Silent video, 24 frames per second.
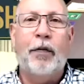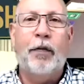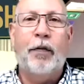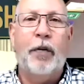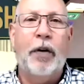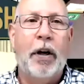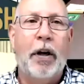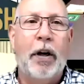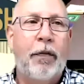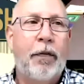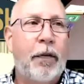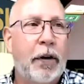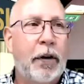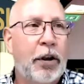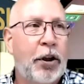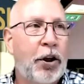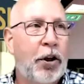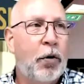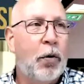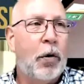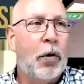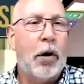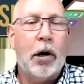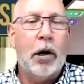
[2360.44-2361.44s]
if
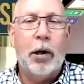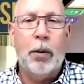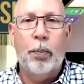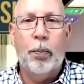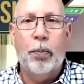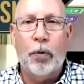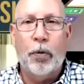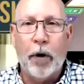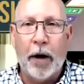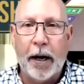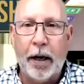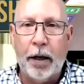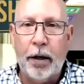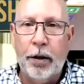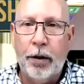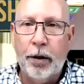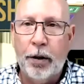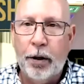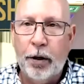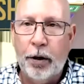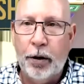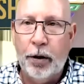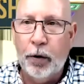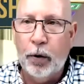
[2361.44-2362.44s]
you are a brand
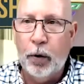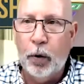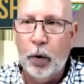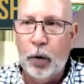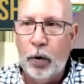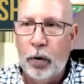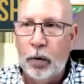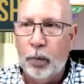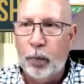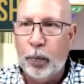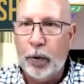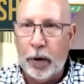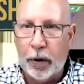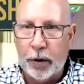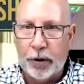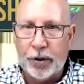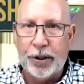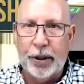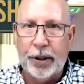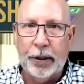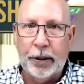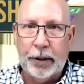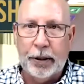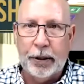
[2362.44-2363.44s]
new
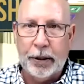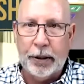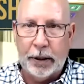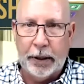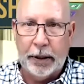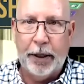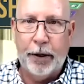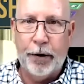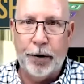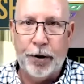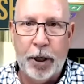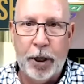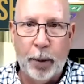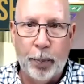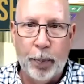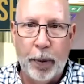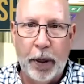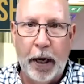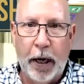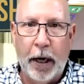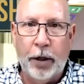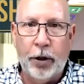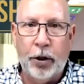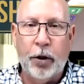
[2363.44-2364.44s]
person to leadership
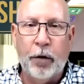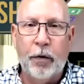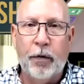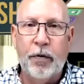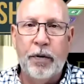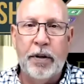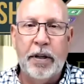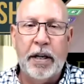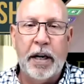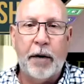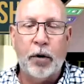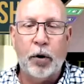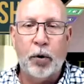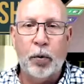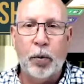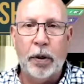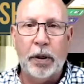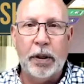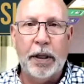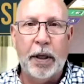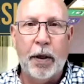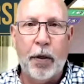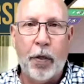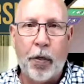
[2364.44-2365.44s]
and you've never
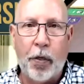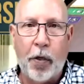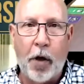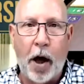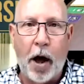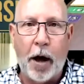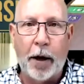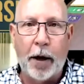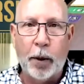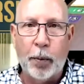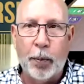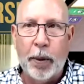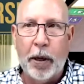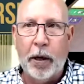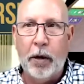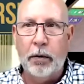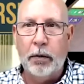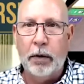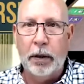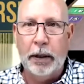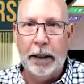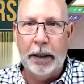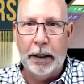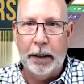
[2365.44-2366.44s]
really thought about
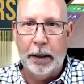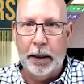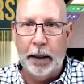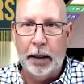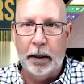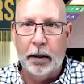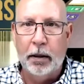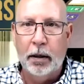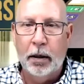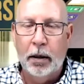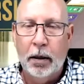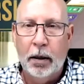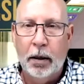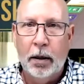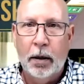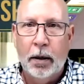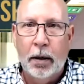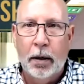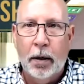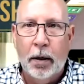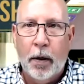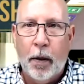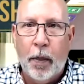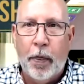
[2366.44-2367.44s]
leading,
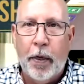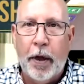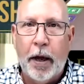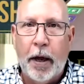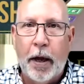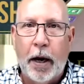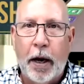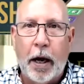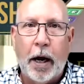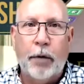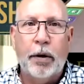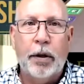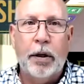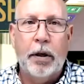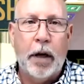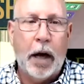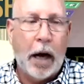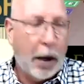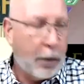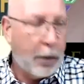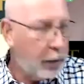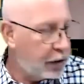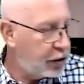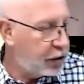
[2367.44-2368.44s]
then I would, I
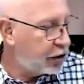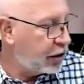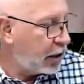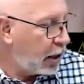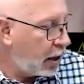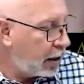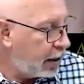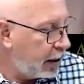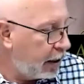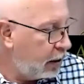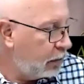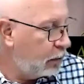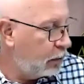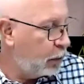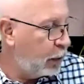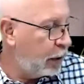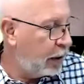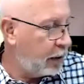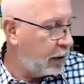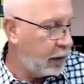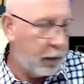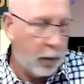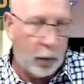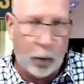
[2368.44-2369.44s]
would start out
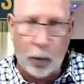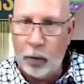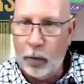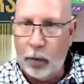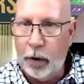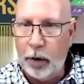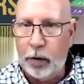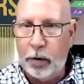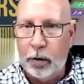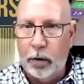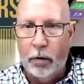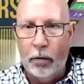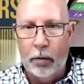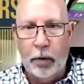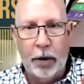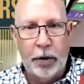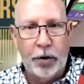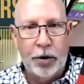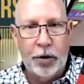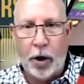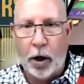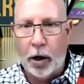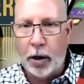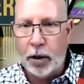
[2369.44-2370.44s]
with, with, with
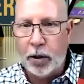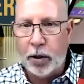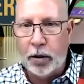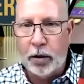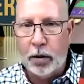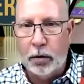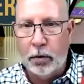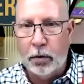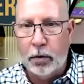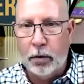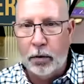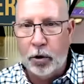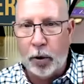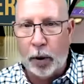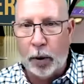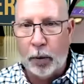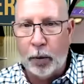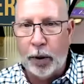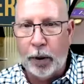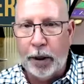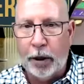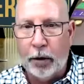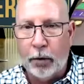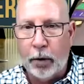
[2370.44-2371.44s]
John's
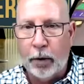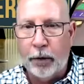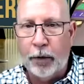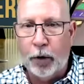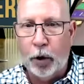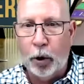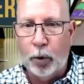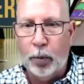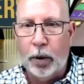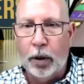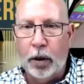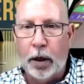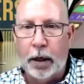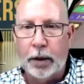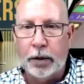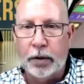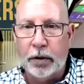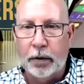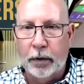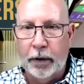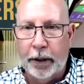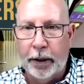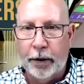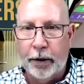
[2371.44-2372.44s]
twenty-one Irrefutable Laws
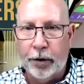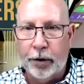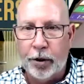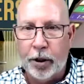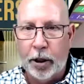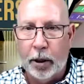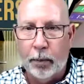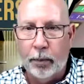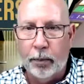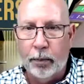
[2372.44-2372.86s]
of Leadership.